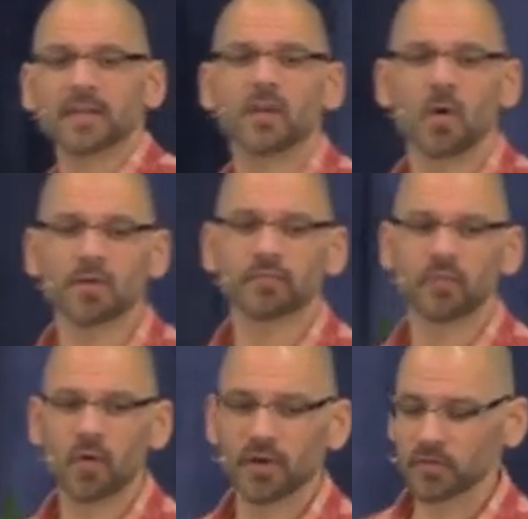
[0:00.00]
going
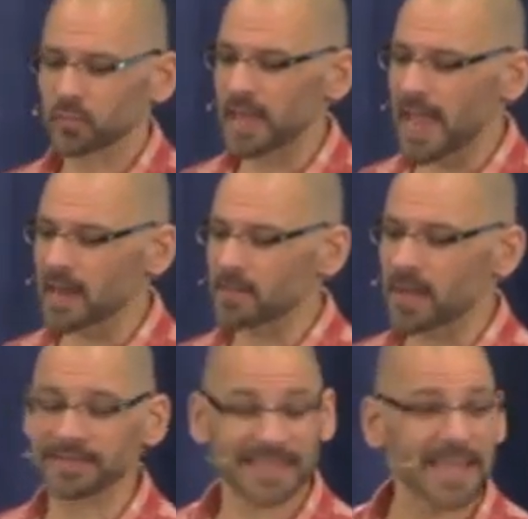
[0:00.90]
for us, we had
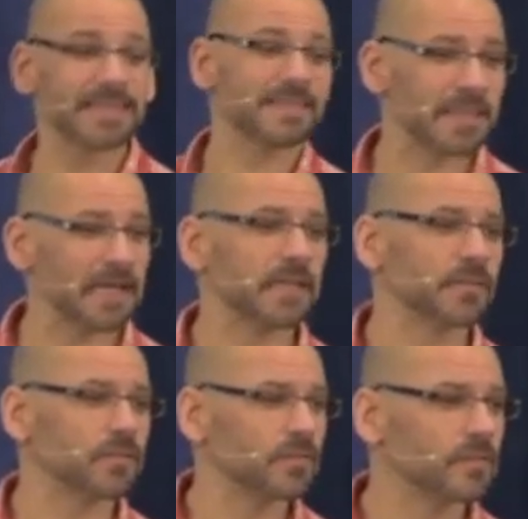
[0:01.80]
about 10
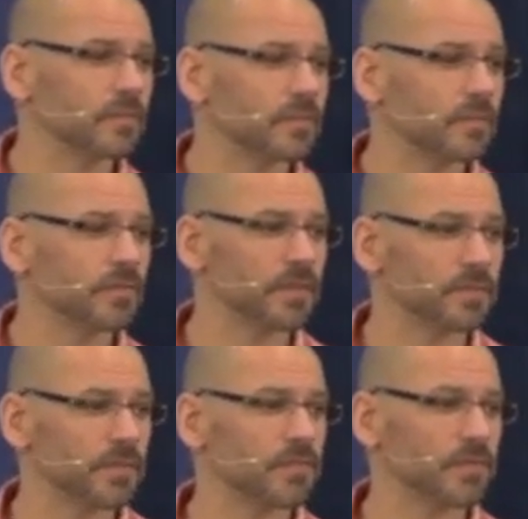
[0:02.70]
seconds to
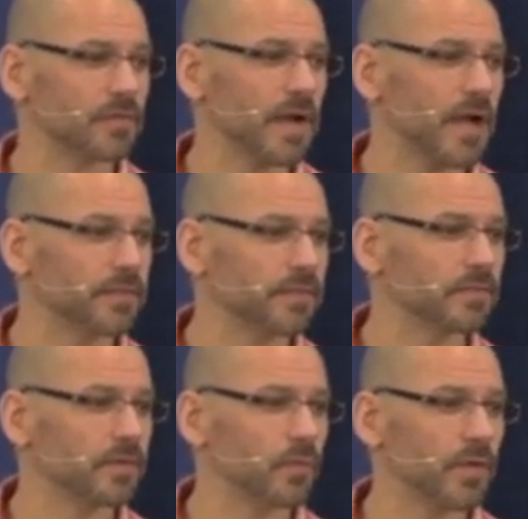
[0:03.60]
convince a crowd
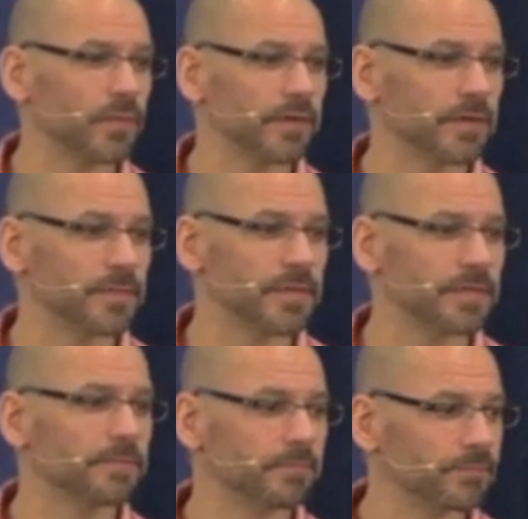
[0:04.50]
that we were going to
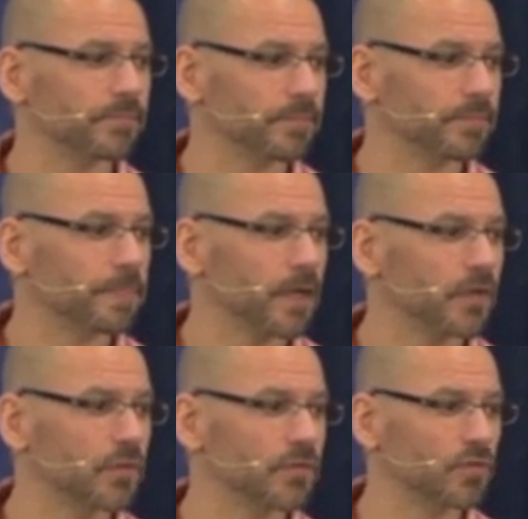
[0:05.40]
be a
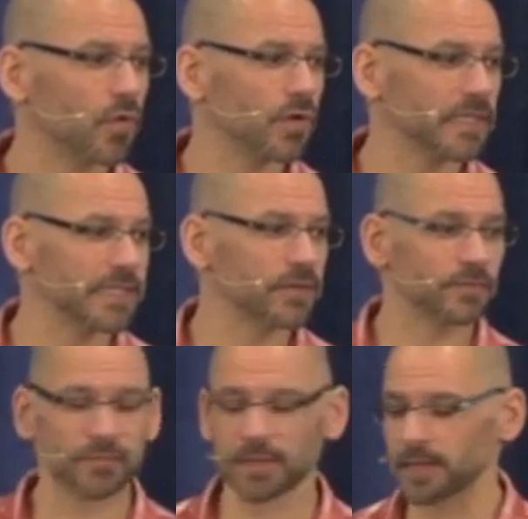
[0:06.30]
good tour leader
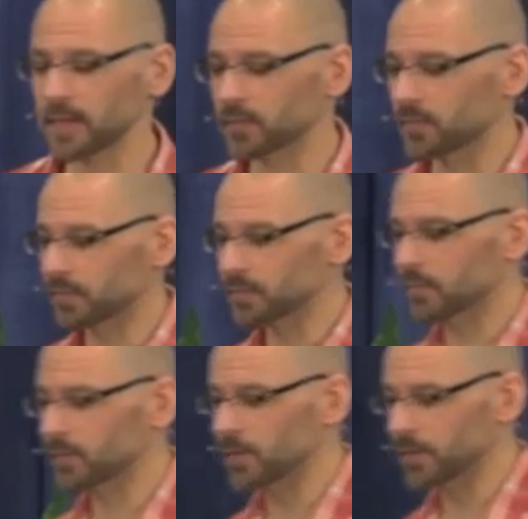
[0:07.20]
for the next
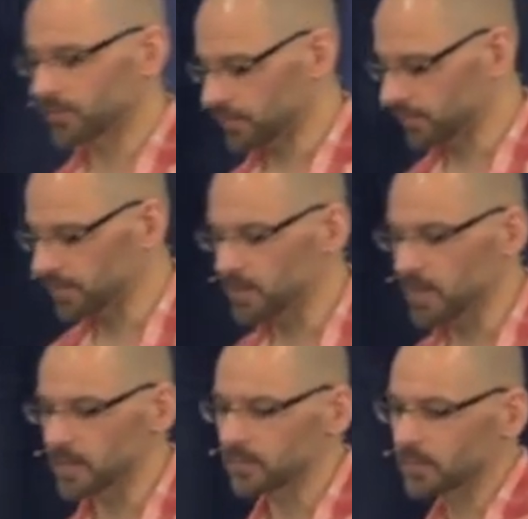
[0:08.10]
30 or 60
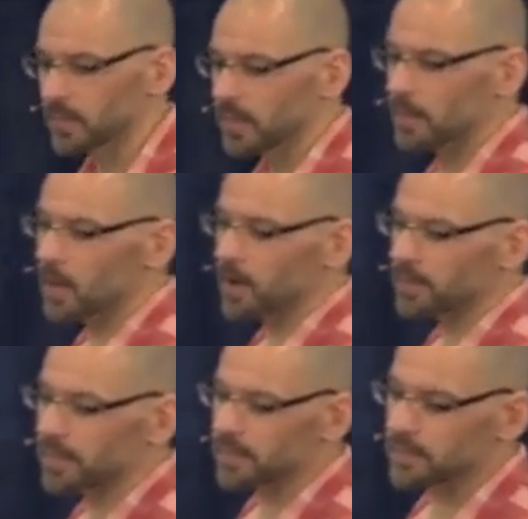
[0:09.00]
minutes. In
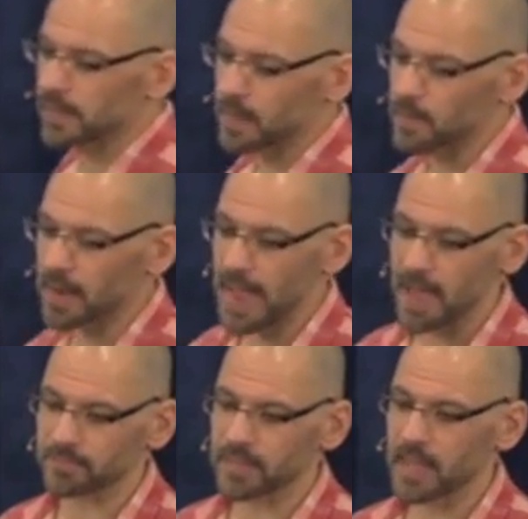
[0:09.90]
marketing, you got about
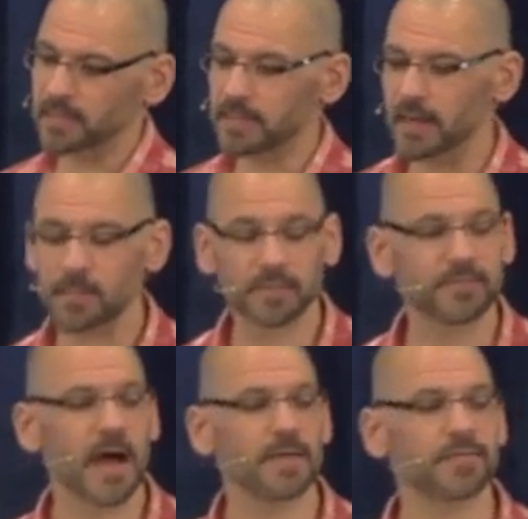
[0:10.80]
half that. You got about
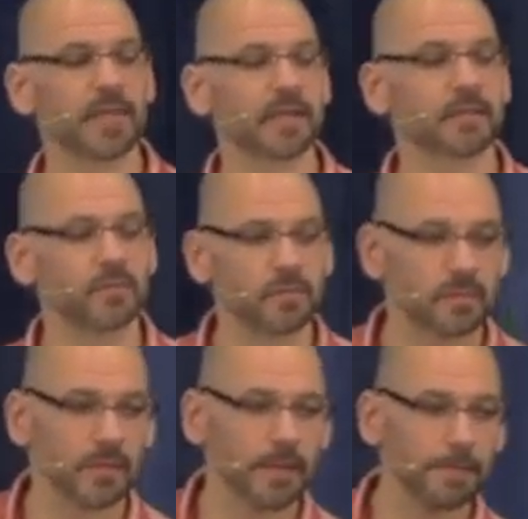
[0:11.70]
5 seconds.
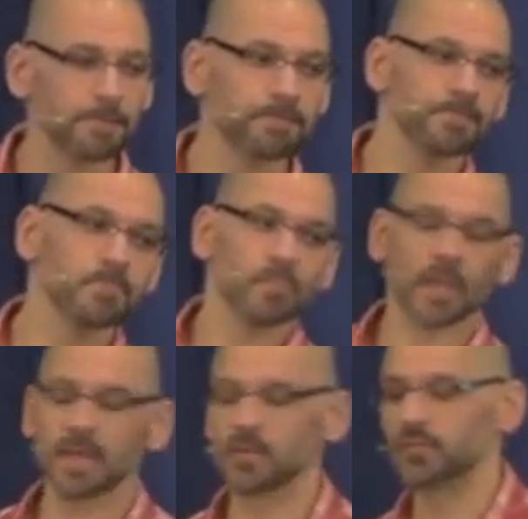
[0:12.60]

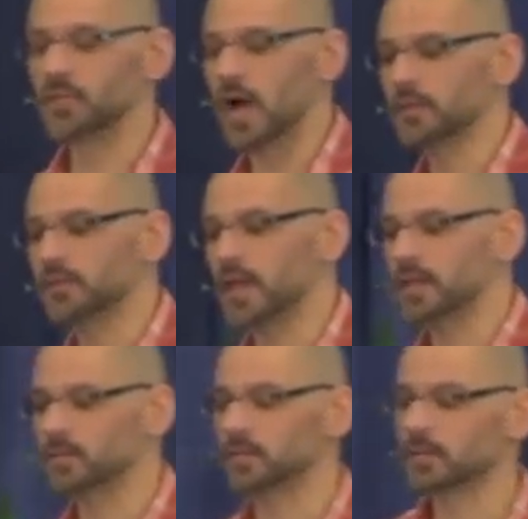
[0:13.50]
And as John says,